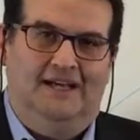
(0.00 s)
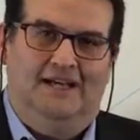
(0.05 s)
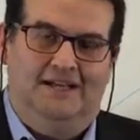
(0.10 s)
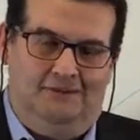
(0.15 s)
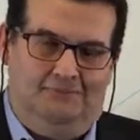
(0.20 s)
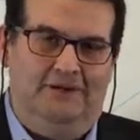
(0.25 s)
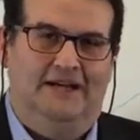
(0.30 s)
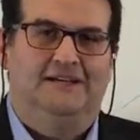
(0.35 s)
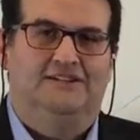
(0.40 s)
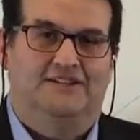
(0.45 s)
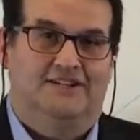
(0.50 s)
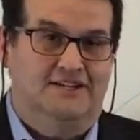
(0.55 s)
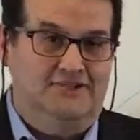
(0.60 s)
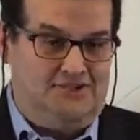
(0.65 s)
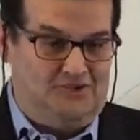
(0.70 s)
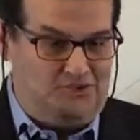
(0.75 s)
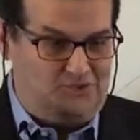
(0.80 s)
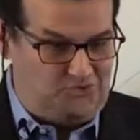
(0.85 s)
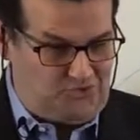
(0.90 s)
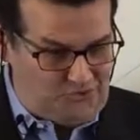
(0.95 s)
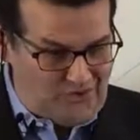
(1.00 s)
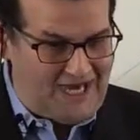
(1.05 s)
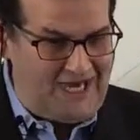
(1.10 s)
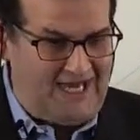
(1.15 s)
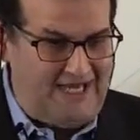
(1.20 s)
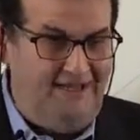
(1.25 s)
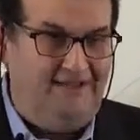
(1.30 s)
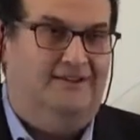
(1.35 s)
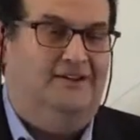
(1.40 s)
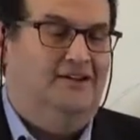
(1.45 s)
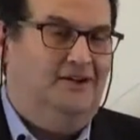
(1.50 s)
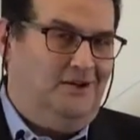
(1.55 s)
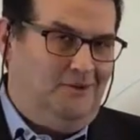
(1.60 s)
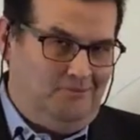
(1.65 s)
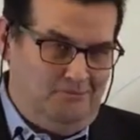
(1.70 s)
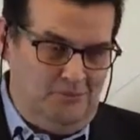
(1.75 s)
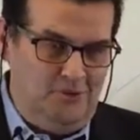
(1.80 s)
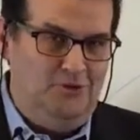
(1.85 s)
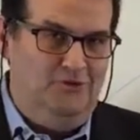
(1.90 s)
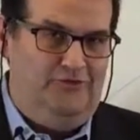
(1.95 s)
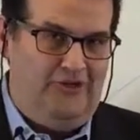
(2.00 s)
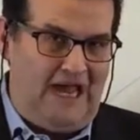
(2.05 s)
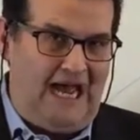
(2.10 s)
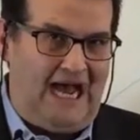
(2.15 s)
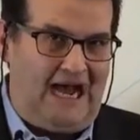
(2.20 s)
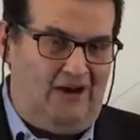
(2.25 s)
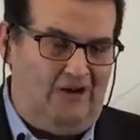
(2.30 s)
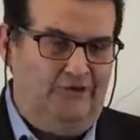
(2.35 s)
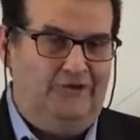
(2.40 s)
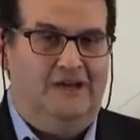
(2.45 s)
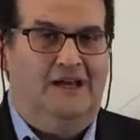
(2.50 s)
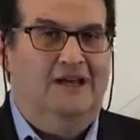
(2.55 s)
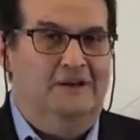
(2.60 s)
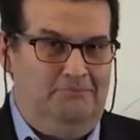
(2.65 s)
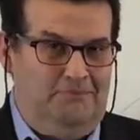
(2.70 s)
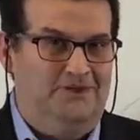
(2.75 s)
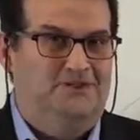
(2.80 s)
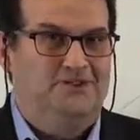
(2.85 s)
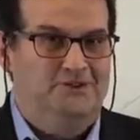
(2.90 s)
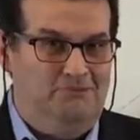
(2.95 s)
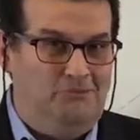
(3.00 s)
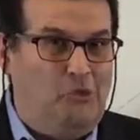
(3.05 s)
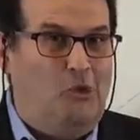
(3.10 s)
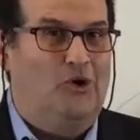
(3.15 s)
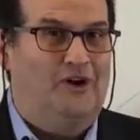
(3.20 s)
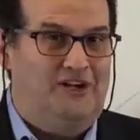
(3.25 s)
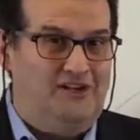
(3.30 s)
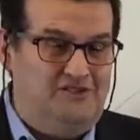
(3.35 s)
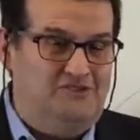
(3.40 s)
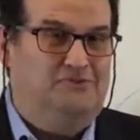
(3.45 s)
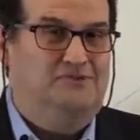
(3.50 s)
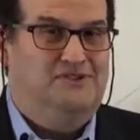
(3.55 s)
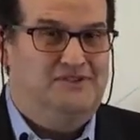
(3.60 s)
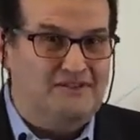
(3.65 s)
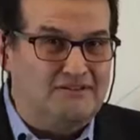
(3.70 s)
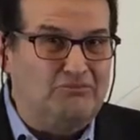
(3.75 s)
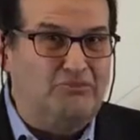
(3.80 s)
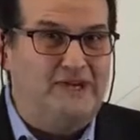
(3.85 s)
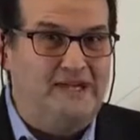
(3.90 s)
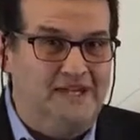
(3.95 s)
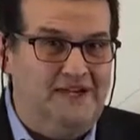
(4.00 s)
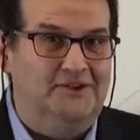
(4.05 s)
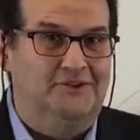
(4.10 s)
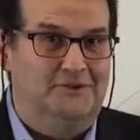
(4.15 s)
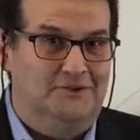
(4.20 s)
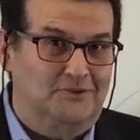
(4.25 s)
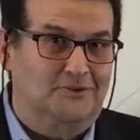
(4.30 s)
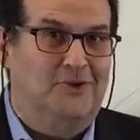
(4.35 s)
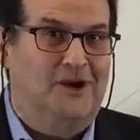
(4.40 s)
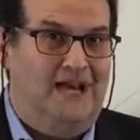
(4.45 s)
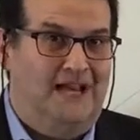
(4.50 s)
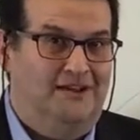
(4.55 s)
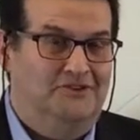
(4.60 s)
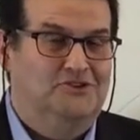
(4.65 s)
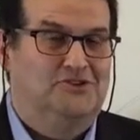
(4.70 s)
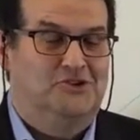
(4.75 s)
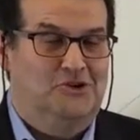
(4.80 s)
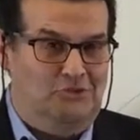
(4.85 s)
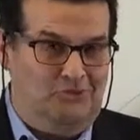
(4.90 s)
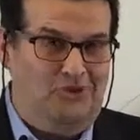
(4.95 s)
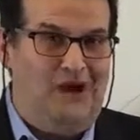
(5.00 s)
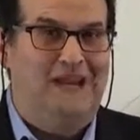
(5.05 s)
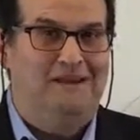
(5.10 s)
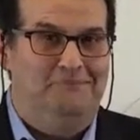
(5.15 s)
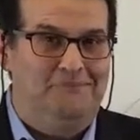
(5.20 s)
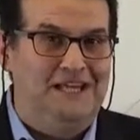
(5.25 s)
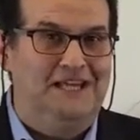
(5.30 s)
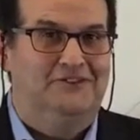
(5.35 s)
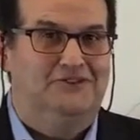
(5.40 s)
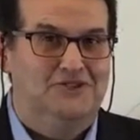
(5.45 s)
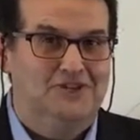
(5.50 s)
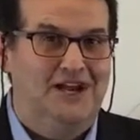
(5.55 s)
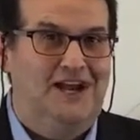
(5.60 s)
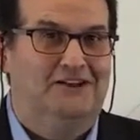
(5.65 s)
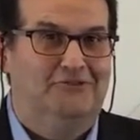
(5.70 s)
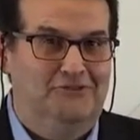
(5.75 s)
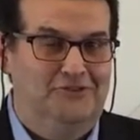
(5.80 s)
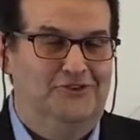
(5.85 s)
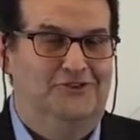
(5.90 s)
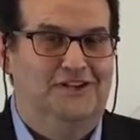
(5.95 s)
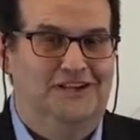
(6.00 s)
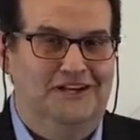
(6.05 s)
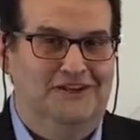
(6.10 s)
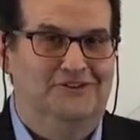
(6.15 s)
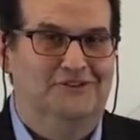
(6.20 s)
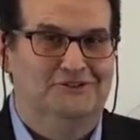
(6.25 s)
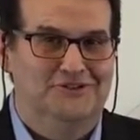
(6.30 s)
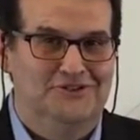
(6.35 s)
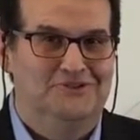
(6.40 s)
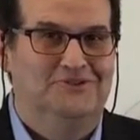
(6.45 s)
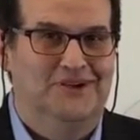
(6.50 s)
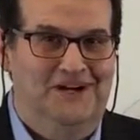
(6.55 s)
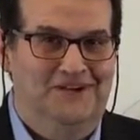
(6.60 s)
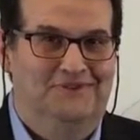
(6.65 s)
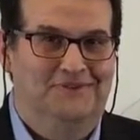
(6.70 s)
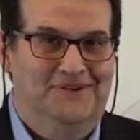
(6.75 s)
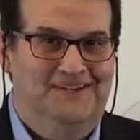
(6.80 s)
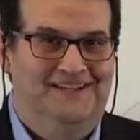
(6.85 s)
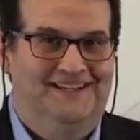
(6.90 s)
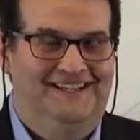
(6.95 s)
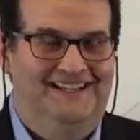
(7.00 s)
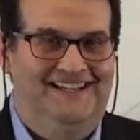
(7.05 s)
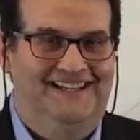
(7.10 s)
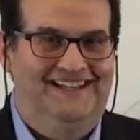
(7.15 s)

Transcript: And the bank says, great, move out, but your mortgage was $300,000, so write me a check for the other $200,000.